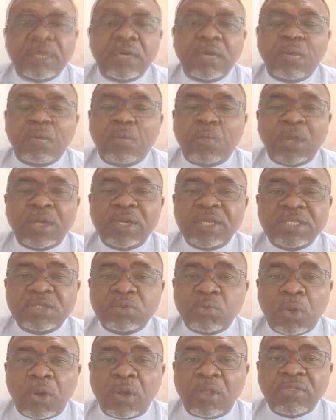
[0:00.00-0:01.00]
For what
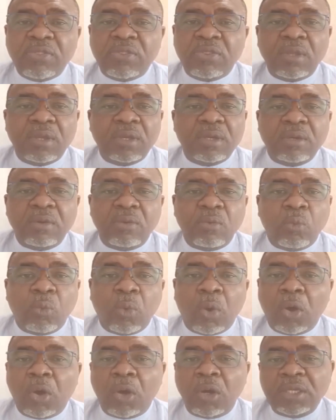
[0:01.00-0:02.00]
it's worth,
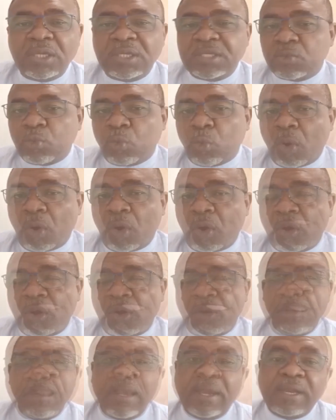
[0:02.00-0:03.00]
war is war.